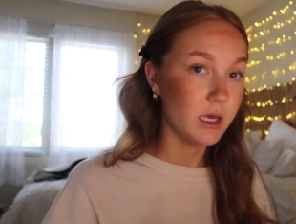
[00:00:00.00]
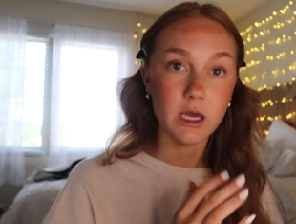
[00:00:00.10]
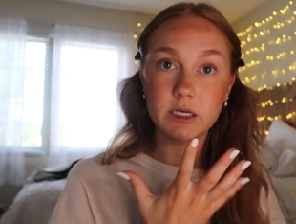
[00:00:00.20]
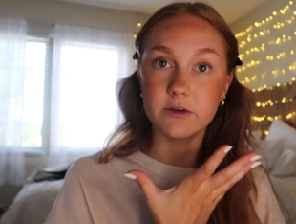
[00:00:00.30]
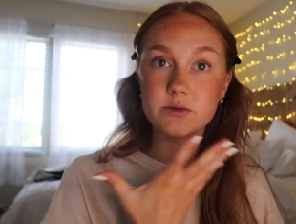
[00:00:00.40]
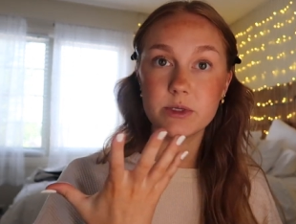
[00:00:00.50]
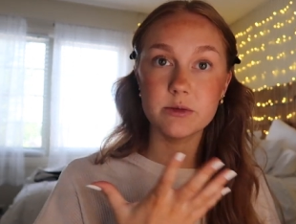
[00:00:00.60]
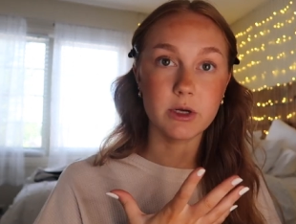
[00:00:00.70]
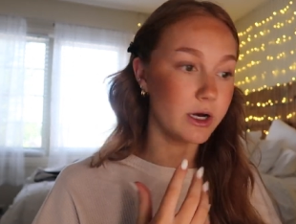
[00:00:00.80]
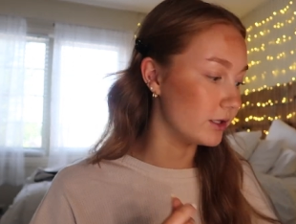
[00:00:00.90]
it gives me
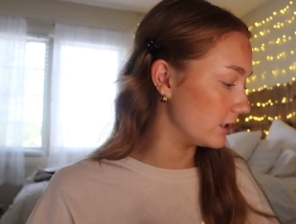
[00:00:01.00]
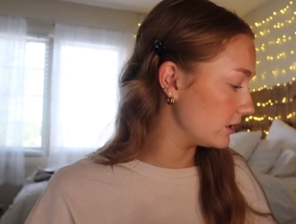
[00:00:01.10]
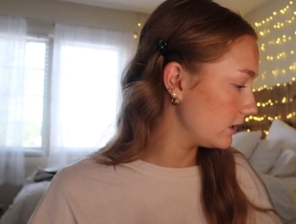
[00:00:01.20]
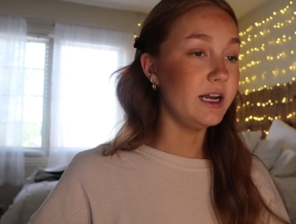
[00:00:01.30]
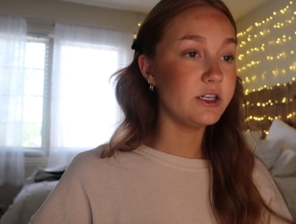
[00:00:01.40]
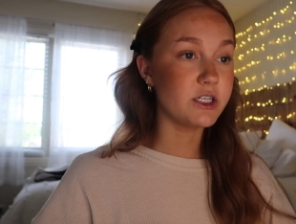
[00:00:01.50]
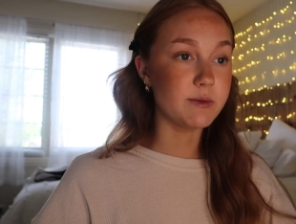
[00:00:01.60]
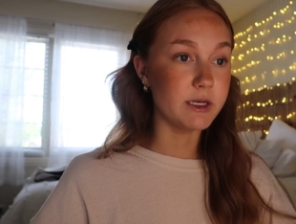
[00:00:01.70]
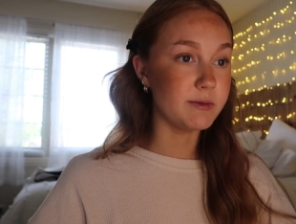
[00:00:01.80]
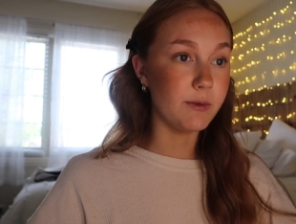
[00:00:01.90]
some color, and it just
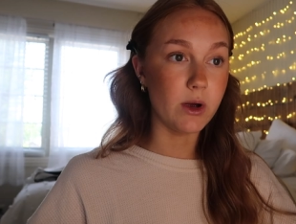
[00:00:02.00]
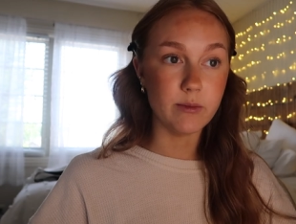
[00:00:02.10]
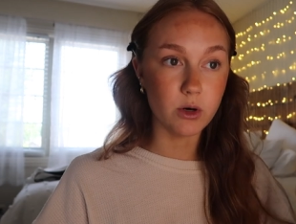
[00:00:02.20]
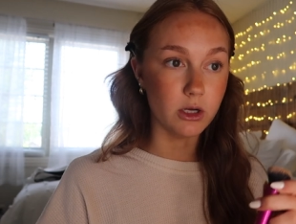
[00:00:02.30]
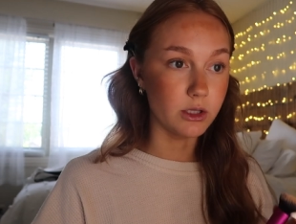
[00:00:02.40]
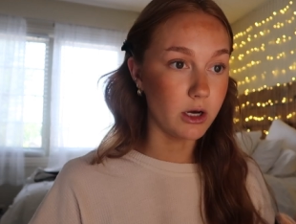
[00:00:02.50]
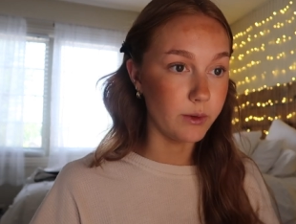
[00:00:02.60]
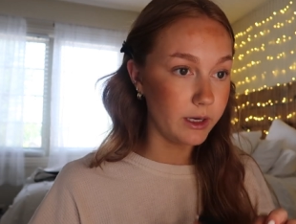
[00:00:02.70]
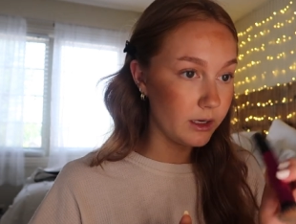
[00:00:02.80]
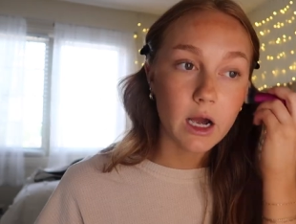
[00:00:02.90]
makes me way more
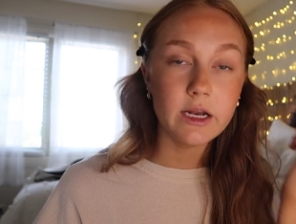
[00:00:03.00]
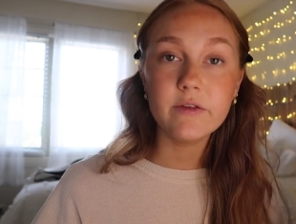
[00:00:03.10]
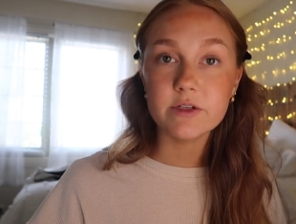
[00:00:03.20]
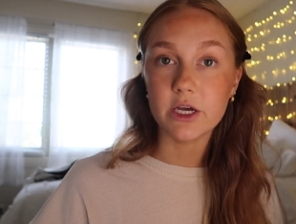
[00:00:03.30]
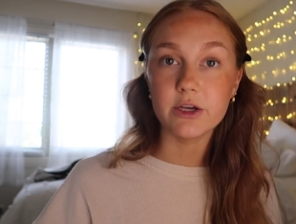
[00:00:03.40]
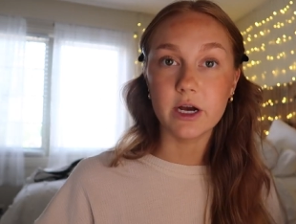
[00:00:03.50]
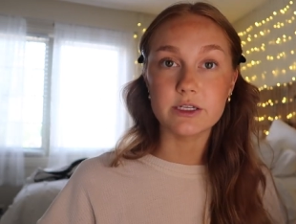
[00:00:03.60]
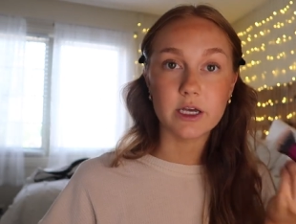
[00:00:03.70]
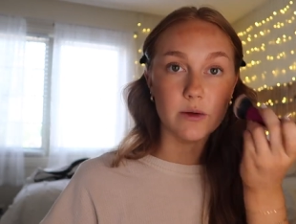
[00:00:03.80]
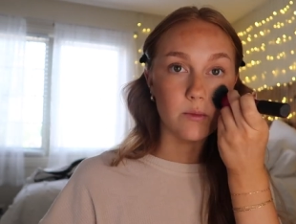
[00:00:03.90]
glowy. I didn't even tell you
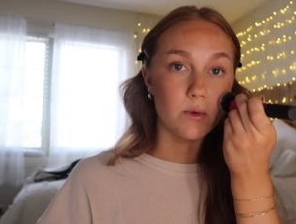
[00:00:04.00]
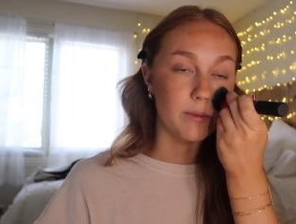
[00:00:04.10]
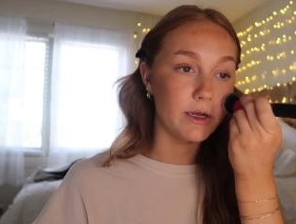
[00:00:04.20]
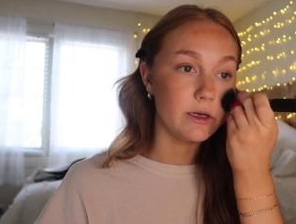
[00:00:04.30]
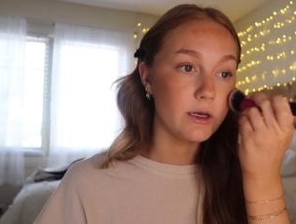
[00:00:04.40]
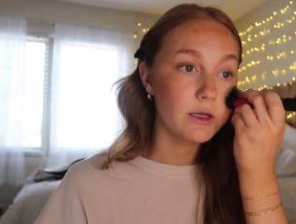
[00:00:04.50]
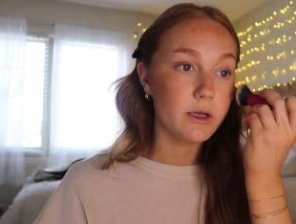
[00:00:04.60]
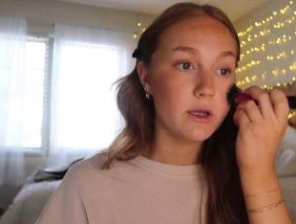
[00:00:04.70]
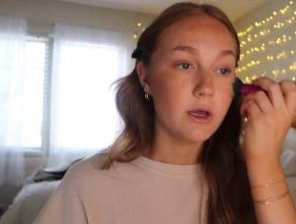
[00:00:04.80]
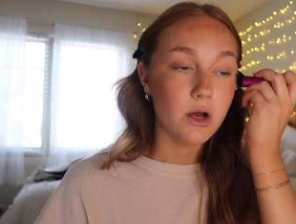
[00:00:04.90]
guys like what my
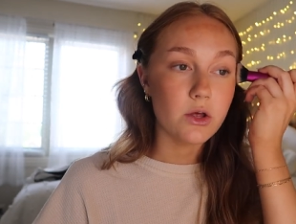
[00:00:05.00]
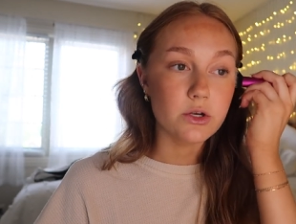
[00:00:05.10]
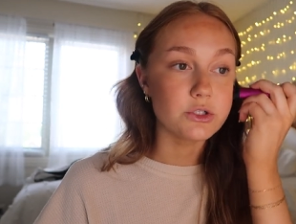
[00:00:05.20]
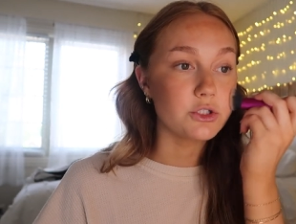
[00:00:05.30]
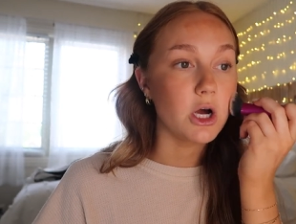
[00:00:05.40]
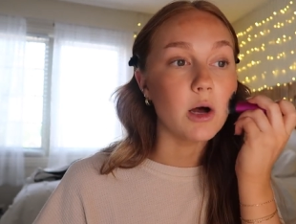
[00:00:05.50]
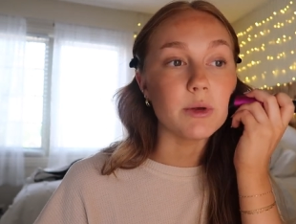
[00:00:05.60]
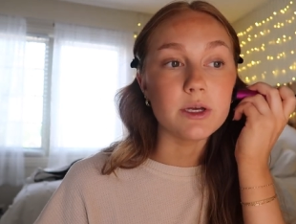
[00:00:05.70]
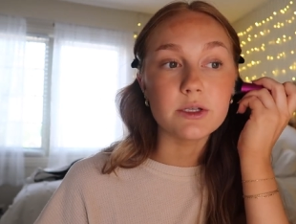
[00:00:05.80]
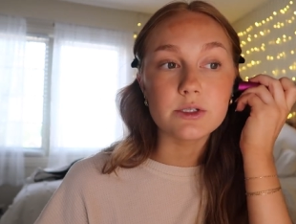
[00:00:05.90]
other job
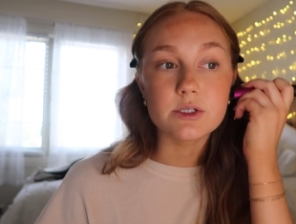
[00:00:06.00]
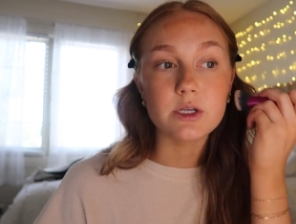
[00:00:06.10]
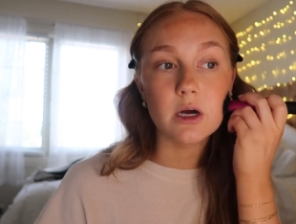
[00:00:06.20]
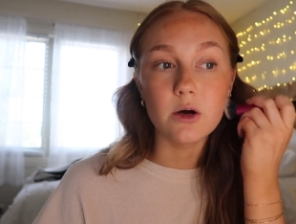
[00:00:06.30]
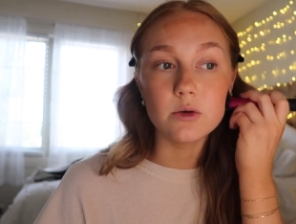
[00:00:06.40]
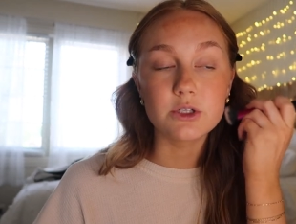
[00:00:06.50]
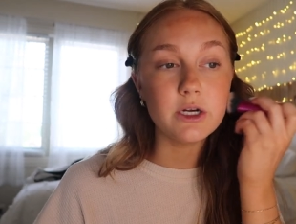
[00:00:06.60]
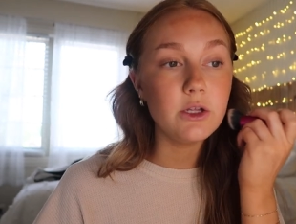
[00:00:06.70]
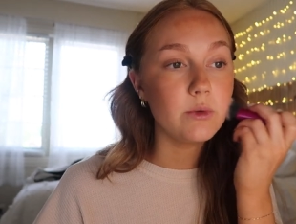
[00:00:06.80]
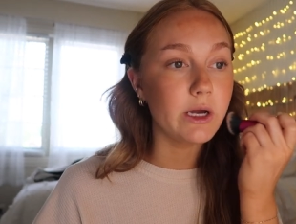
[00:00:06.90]
is. So
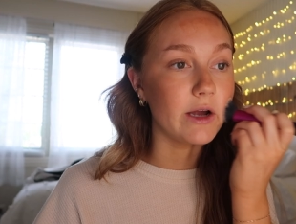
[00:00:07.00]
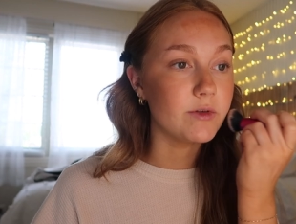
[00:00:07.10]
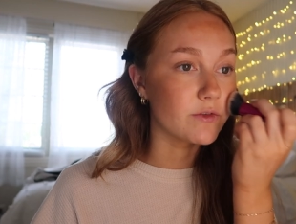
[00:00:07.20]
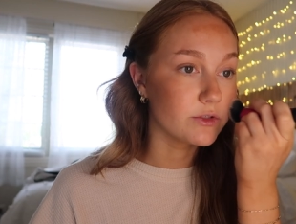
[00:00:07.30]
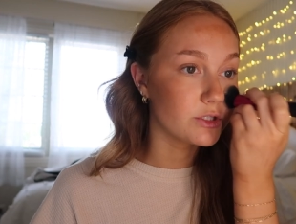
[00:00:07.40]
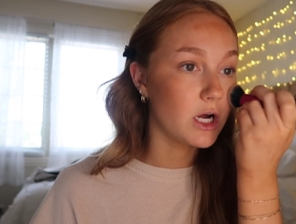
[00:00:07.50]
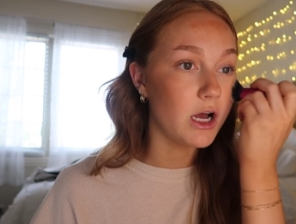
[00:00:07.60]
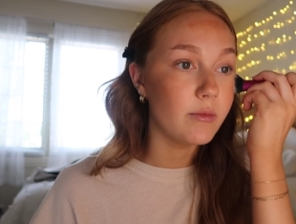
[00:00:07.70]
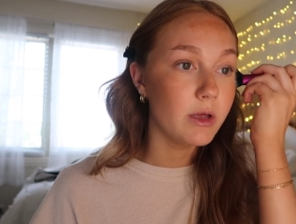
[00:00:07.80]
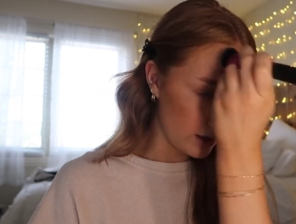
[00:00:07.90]
during the week, I have a different
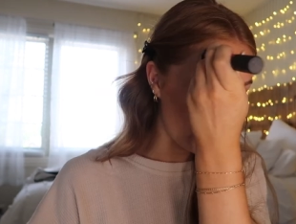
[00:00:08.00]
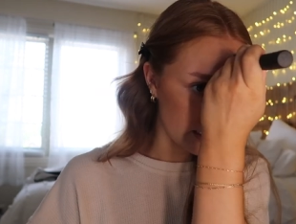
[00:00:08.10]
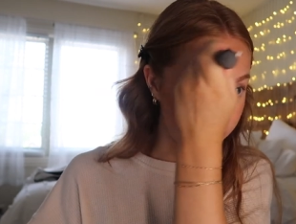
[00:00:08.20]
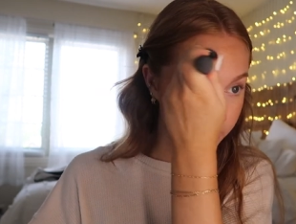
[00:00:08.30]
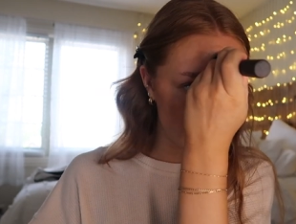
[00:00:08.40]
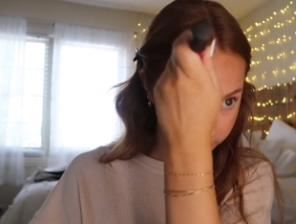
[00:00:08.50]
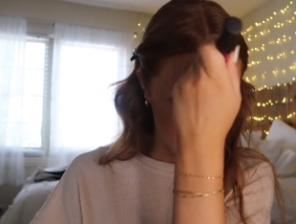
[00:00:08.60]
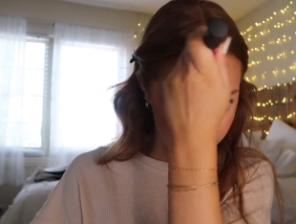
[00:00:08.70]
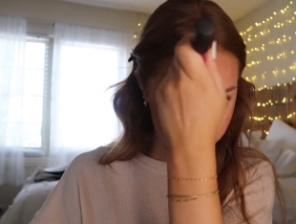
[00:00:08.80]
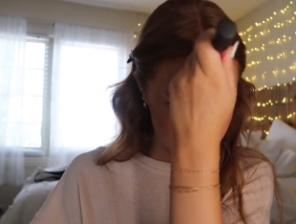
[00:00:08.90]
job. It's like an
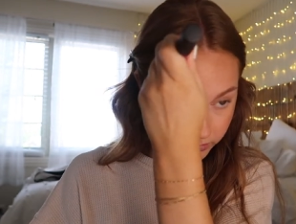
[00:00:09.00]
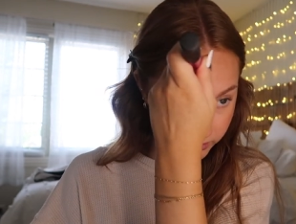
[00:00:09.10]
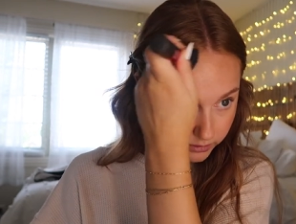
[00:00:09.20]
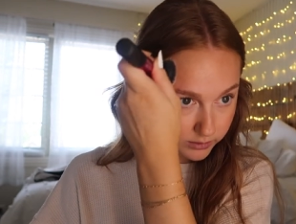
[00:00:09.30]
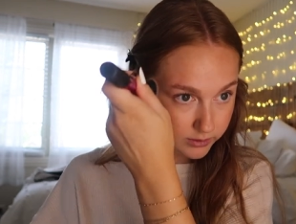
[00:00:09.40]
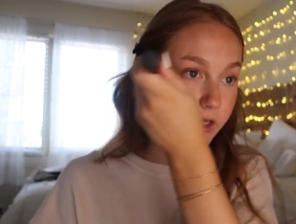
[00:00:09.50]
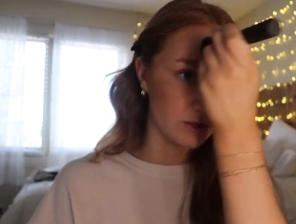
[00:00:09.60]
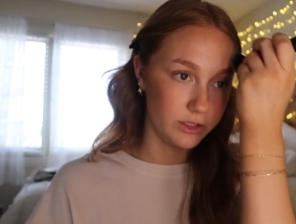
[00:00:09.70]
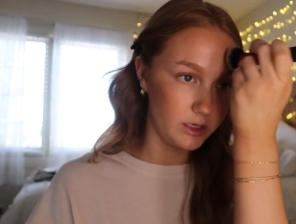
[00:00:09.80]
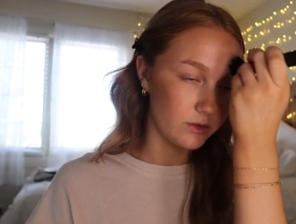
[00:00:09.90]
actual
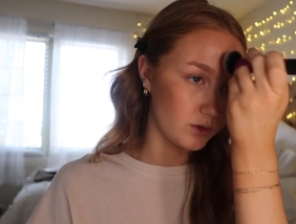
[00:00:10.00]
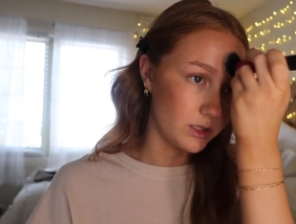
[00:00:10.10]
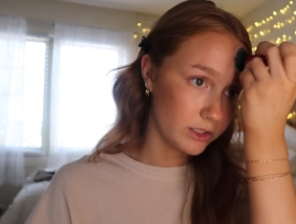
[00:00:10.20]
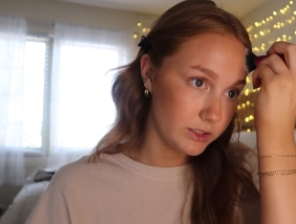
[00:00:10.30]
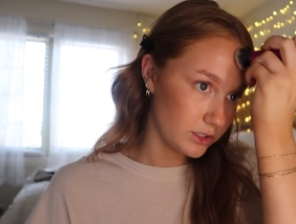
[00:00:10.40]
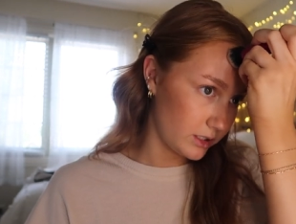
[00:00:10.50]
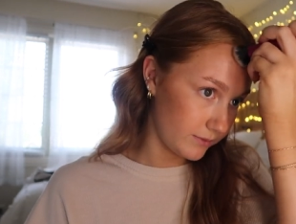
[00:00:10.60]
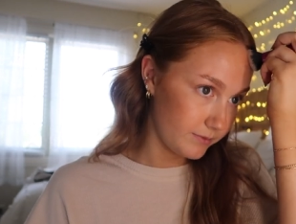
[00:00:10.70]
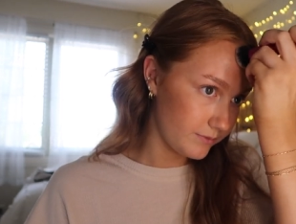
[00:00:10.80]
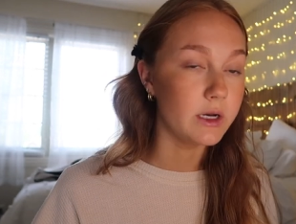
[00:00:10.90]
8:30 to 3:30
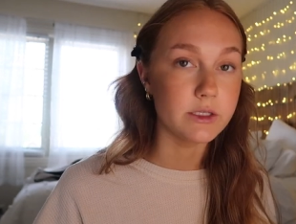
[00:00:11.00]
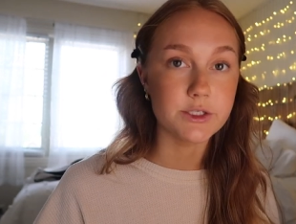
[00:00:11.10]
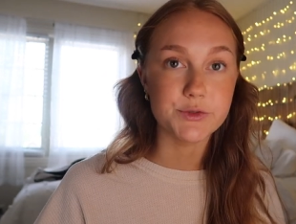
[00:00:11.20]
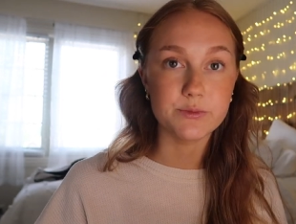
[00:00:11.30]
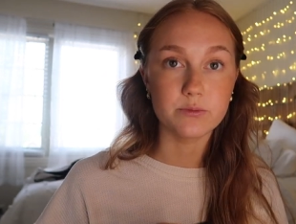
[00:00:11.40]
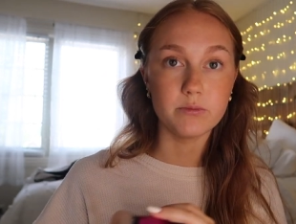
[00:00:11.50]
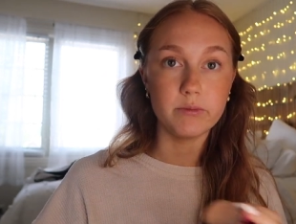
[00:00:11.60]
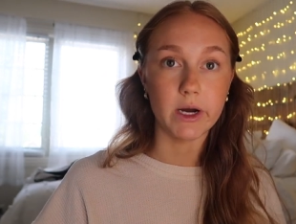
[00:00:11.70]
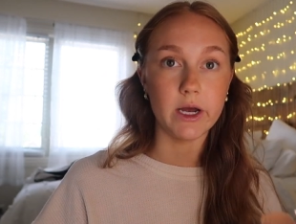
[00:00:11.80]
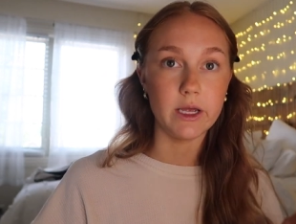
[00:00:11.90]
job, and it's
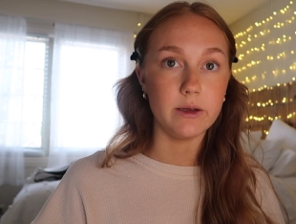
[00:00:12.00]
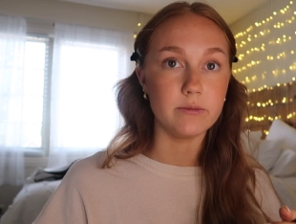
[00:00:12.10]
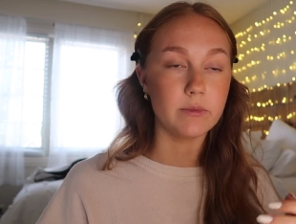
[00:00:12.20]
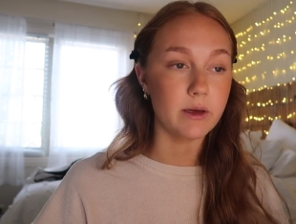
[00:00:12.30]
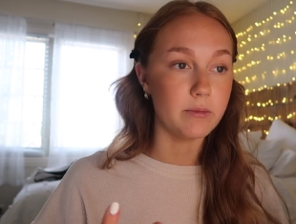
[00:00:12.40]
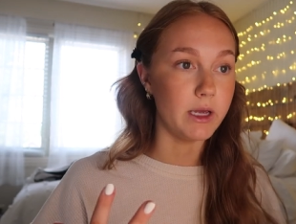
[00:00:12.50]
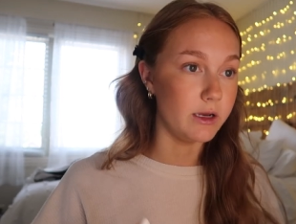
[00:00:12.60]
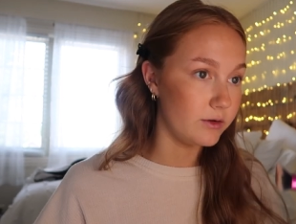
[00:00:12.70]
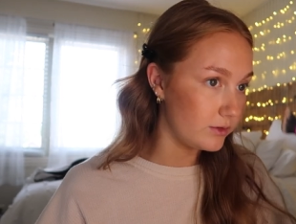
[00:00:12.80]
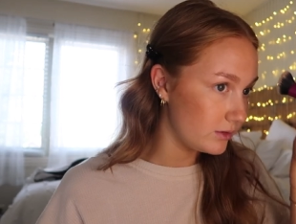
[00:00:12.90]
my like
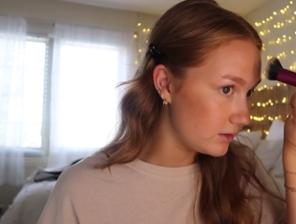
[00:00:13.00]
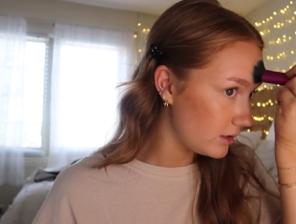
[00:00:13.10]
main